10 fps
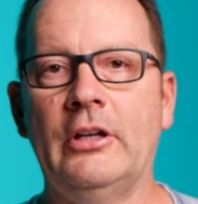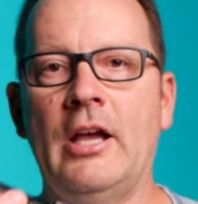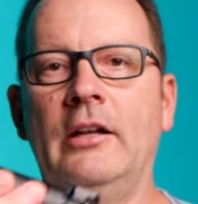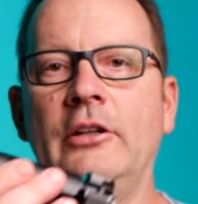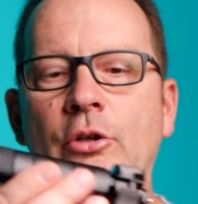a
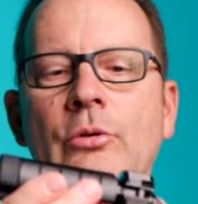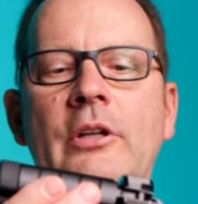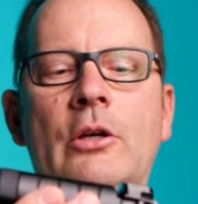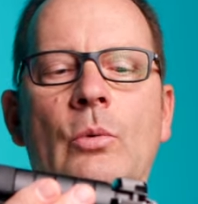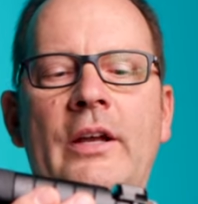kind of
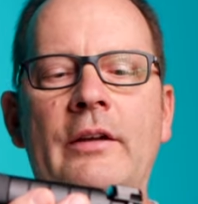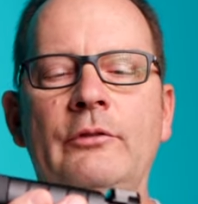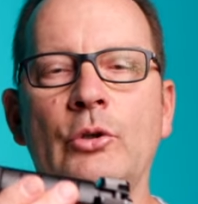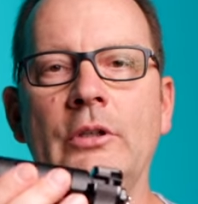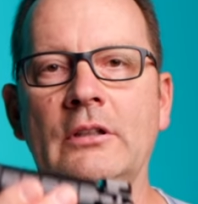unique way of
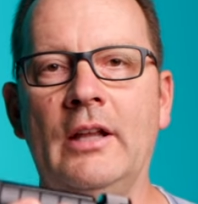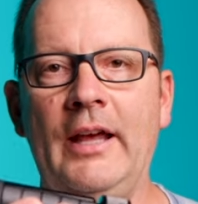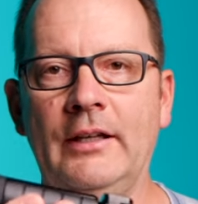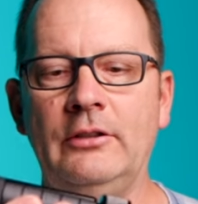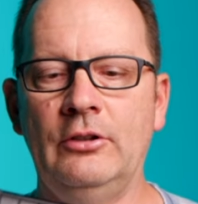doing
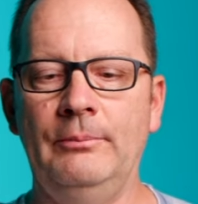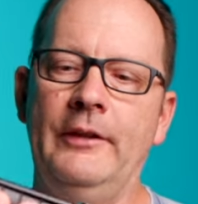legs.